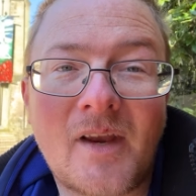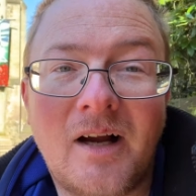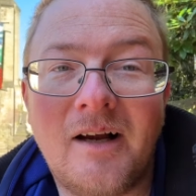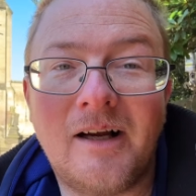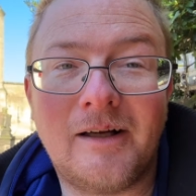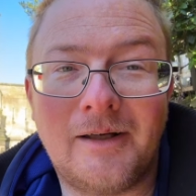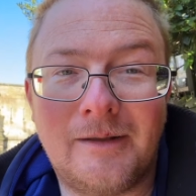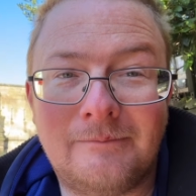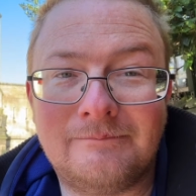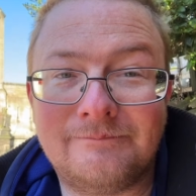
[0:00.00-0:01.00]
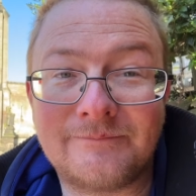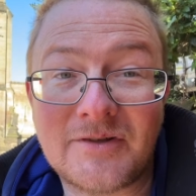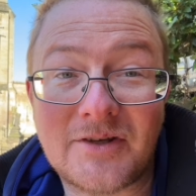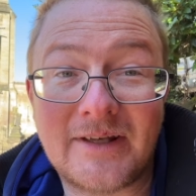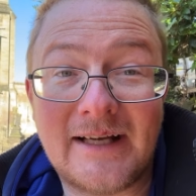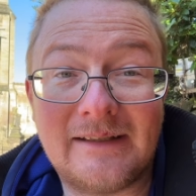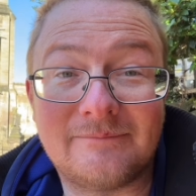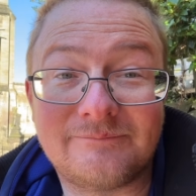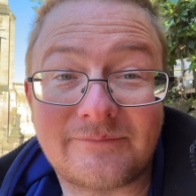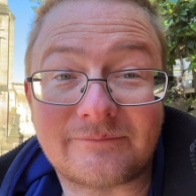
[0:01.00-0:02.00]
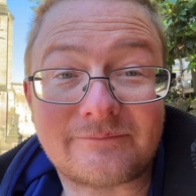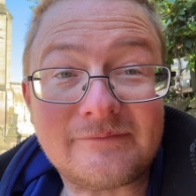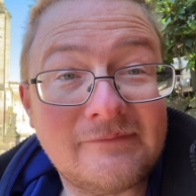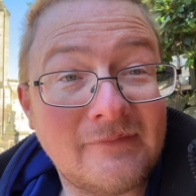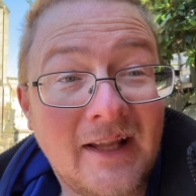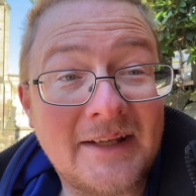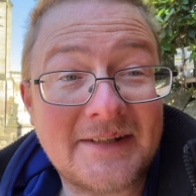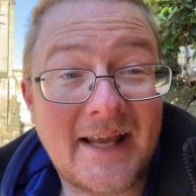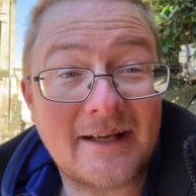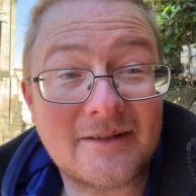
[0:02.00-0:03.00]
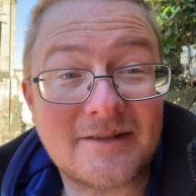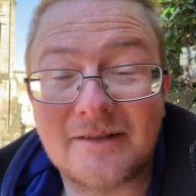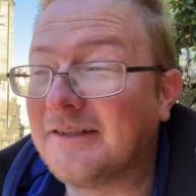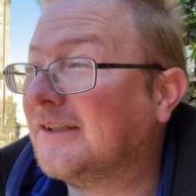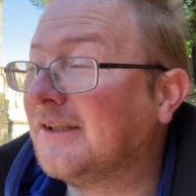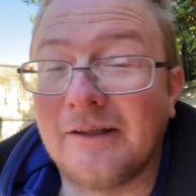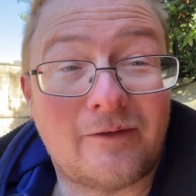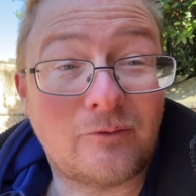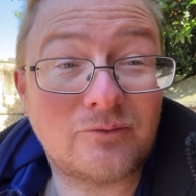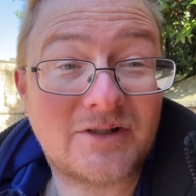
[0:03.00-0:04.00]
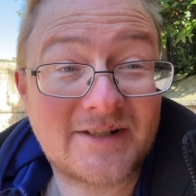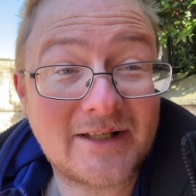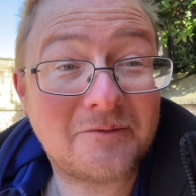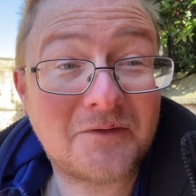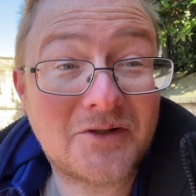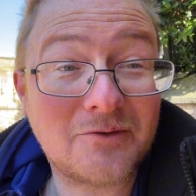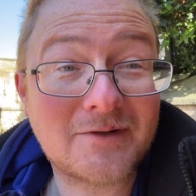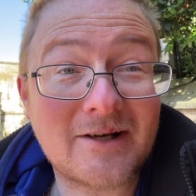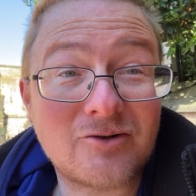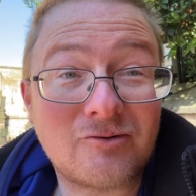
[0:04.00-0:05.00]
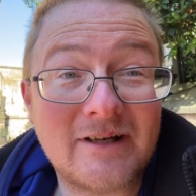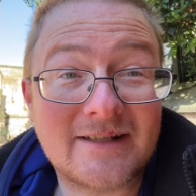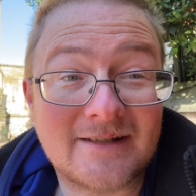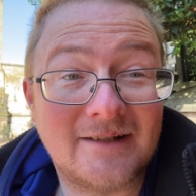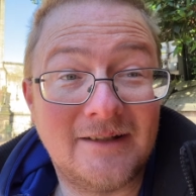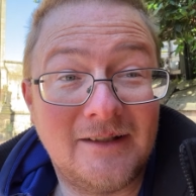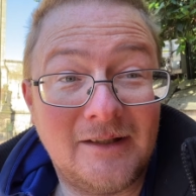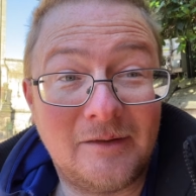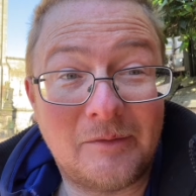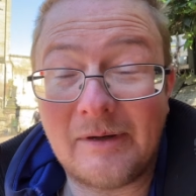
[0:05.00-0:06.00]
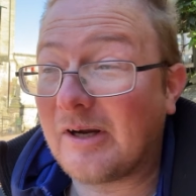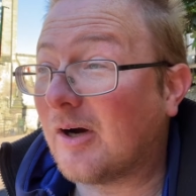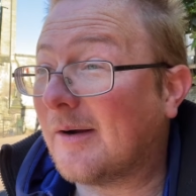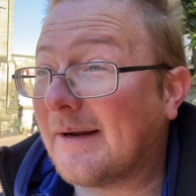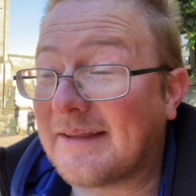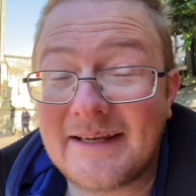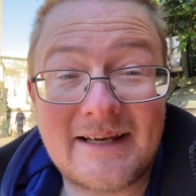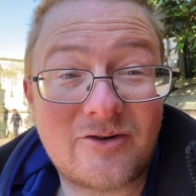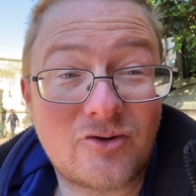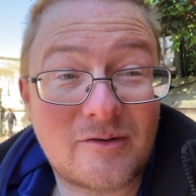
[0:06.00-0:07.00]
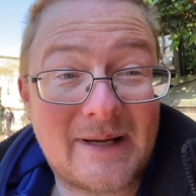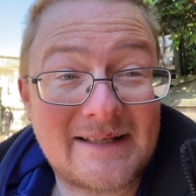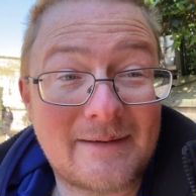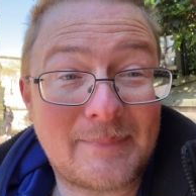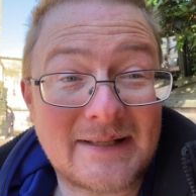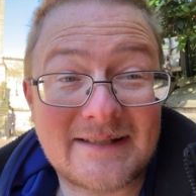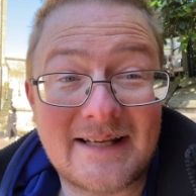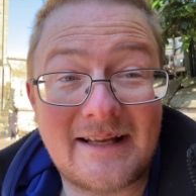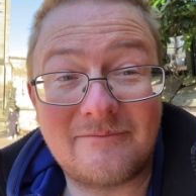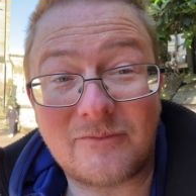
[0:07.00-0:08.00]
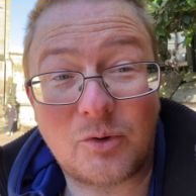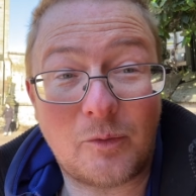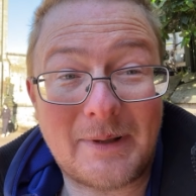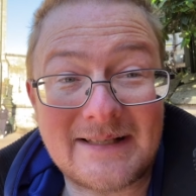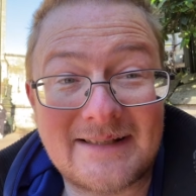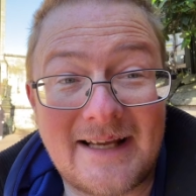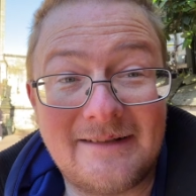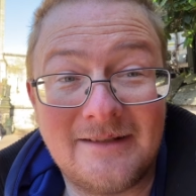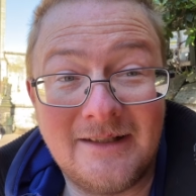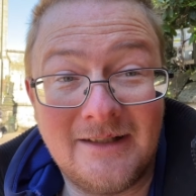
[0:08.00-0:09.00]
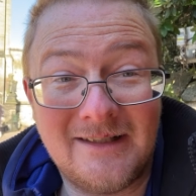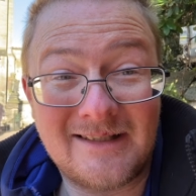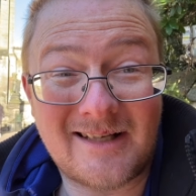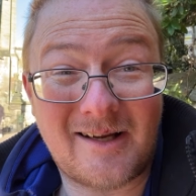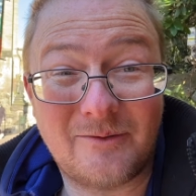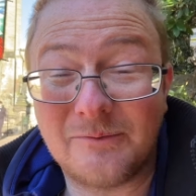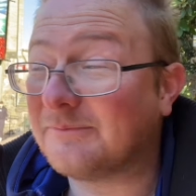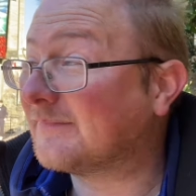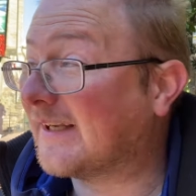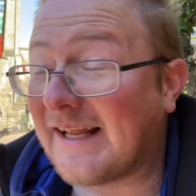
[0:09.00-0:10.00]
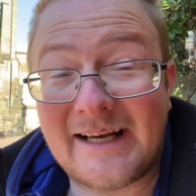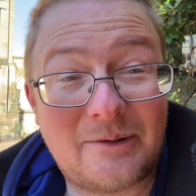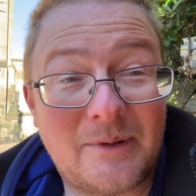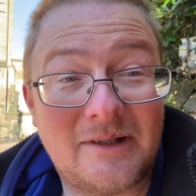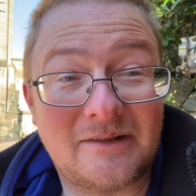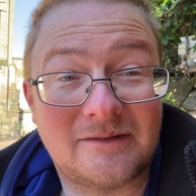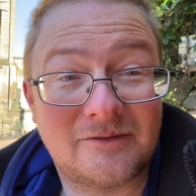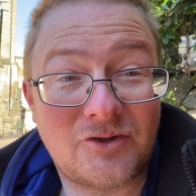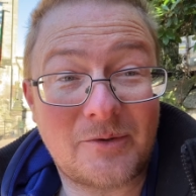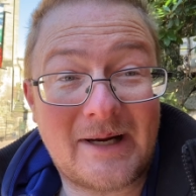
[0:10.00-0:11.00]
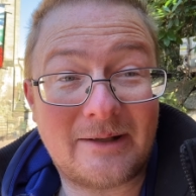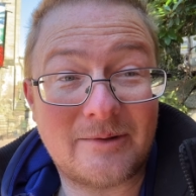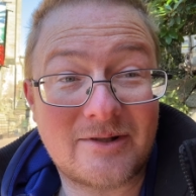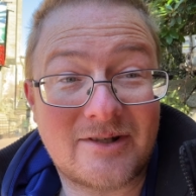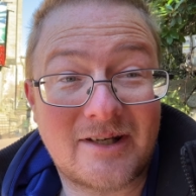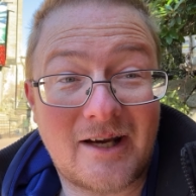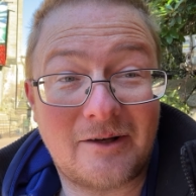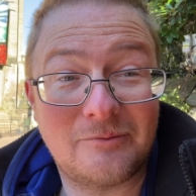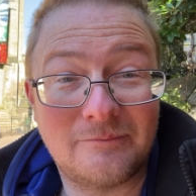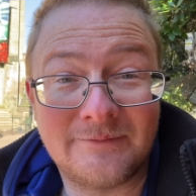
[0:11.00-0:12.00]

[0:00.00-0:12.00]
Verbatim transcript: Um, so yeah, there's Hex. The vault sealed for two centuries. We've got, uh, I think it's just about 10 past 10, quarter past 10. So an hour, two hours to go